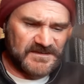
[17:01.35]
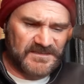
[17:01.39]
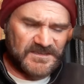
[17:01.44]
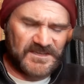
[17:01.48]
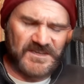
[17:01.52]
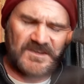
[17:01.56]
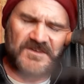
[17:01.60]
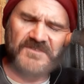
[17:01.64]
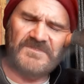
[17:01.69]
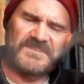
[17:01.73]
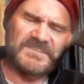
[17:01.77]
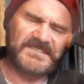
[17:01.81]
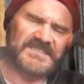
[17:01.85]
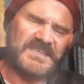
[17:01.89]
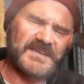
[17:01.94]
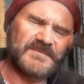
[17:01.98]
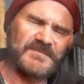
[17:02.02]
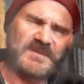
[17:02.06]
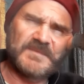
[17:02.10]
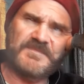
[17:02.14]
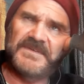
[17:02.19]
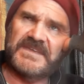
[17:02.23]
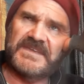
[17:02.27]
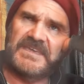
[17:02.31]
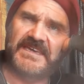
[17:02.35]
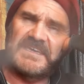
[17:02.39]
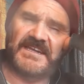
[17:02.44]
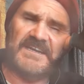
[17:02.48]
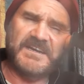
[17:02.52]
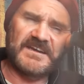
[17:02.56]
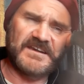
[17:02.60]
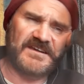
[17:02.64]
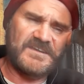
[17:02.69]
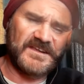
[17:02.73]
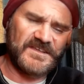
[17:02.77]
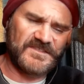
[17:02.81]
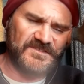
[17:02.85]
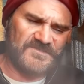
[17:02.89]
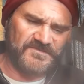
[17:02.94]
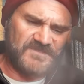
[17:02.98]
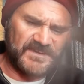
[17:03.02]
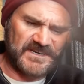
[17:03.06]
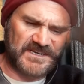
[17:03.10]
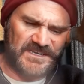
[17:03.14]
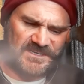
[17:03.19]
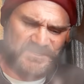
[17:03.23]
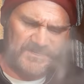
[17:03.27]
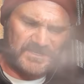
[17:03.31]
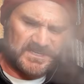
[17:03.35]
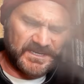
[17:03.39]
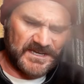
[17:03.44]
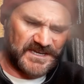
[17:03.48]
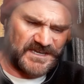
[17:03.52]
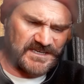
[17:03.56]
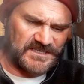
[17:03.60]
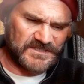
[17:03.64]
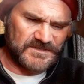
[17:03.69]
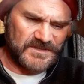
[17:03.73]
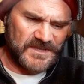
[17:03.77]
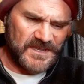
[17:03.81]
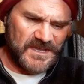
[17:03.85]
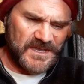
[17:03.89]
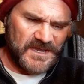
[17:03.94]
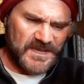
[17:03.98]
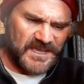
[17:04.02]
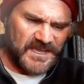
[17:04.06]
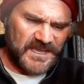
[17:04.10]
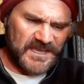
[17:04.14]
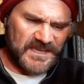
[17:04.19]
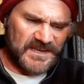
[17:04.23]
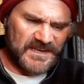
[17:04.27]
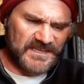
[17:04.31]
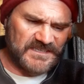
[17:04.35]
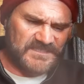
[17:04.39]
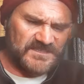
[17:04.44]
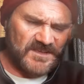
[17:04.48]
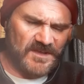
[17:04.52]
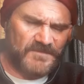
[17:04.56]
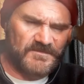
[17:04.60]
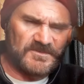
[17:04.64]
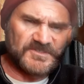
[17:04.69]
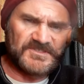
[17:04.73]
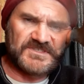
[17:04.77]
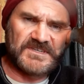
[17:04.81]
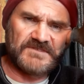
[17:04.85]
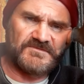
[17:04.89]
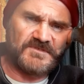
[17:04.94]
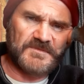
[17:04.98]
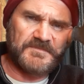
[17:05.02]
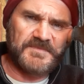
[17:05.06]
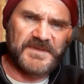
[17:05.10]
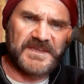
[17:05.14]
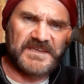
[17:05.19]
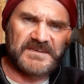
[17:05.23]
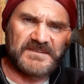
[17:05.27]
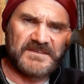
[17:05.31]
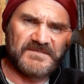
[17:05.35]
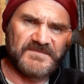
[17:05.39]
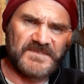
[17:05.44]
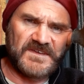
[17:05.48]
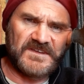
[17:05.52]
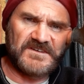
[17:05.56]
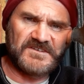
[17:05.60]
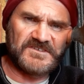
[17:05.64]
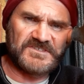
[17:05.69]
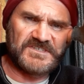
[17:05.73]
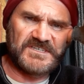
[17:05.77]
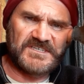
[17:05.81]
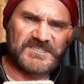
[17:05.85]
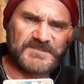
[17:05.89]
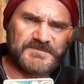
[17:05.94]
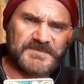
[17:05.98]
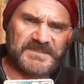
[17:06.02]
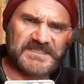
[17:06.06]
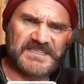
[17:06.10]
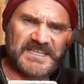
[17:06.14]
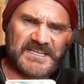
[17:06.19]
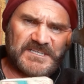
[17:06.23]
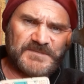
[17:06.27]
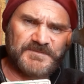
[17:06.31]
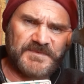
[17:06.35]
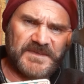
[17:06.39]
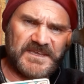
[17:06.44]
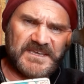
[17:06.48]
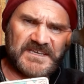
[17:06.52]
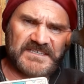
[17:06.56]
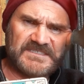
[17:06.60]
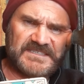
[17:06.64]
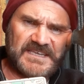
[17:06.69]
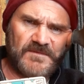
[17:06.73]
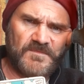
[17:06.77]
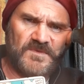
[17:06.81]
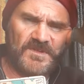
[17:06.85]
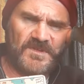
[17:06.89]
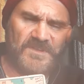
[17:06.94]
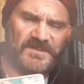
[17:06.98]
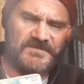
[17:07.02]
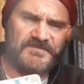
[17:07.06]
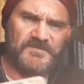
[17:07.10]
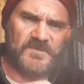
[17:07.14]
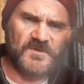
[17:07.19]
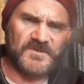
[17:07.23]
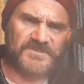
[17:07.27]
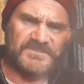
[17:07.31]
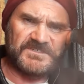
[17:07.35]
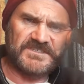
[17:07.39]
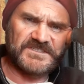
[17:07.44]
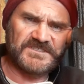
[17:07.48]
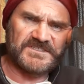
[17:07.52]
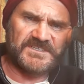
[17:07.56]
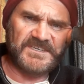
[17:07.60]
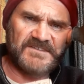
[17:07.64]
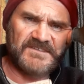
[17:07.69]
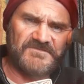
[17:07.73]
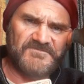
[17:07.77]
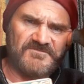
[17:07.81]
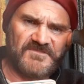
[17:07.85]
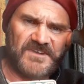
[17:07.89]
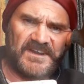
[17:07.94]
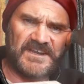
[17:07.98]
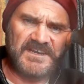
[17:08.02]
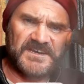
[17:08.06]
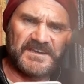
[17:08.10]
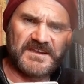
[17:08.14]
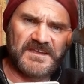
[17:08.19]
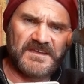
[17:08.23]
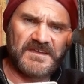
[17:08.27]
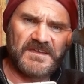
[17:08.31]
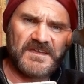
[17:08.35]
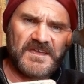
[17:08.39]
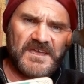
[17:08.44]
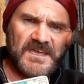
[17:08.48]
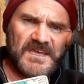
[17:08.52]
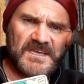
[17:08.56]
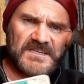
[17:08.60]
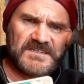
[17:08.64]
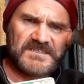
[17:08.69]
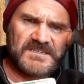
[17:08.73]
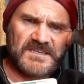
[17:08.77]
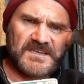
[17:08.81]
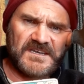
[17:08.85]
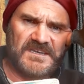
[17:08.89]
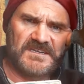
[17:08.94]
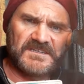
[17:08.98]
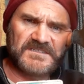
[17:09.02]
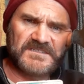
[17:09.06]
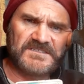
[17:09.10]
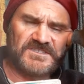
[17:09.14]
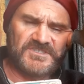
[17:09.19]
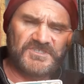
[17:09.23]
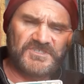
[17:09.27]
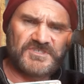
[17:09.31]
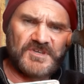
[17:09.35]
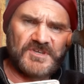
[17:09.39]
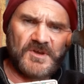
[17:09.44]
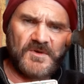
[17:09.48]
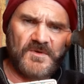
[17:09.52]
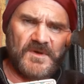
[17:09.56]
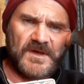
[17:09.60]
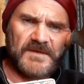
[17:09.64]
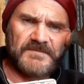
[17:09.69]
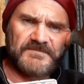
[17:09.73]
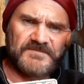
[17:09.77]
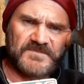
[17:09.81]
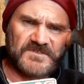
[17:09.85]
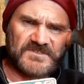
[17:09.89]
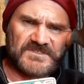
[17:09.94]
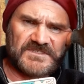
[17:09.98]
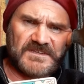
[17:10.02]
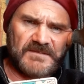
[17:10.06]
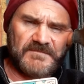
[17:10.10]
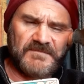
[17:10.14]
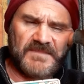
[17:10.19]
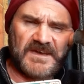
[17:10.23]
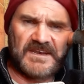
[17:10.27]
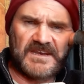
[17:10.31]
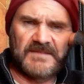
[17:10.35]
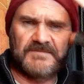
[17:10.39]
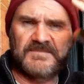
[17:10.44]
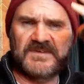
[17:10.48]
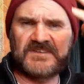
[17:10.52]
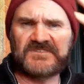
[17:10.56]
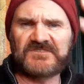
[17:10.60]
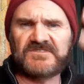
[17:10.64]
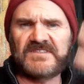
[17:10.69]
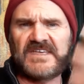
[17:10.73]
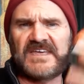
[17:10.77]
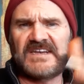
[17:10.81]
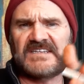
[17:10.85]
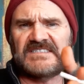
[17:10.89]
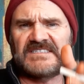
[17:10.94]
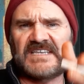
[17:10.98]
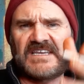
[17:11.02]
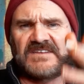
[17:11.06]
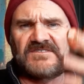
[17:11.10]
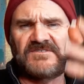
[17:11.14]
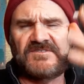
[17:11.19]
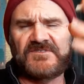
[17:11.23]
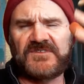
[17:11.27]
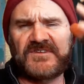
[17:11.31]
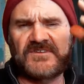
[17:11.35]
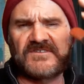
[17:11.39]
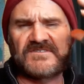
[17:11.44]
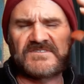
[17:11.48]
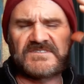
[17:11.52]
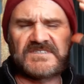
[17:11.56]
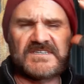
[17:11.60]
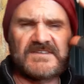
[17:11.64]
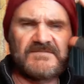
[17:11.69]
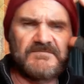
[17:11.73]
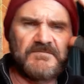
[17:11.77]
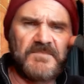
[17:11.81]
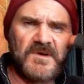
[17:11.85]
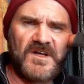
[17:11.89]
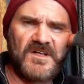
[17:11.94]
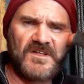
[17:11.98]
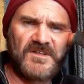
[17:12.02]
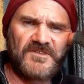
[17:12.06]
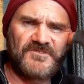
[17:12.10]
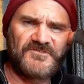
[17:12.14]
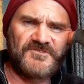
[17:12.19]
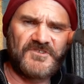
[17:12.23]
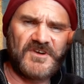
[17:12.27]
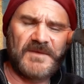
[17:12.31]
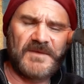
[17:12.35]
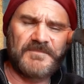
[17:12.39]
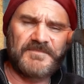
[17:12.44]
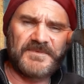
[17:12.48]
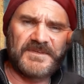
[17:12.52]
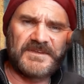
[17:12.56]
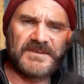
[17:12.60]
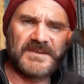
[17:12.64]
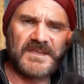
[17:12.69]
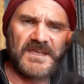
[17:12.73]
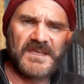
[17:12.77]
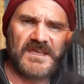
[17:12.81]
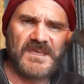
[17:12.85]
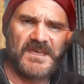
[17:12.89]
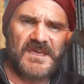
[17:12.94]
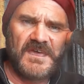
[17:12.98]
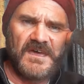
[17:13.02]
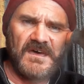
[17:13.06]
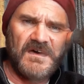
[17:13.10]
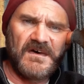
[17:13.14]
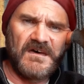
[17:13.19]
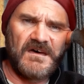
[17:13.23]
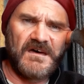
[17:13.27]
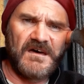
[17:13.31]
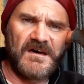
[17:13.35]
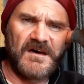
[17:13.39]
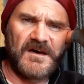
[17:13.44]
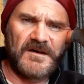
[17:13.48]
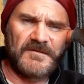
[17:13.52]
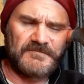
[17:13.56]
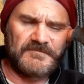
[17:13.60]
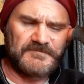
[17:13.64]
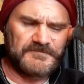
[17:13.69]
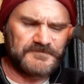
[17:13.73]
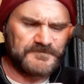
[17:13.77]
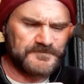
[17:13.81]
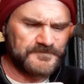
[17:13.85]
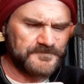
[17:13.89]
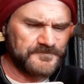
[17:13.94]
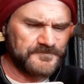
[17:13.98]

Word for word: You know, this come up again in another reading, you guys. It is almost a repeat of energies, but that's because that Wheel of Fortune's getting ready to, to, to show up for somebody. Picture that as that New Year's Eve ball dropping. Um,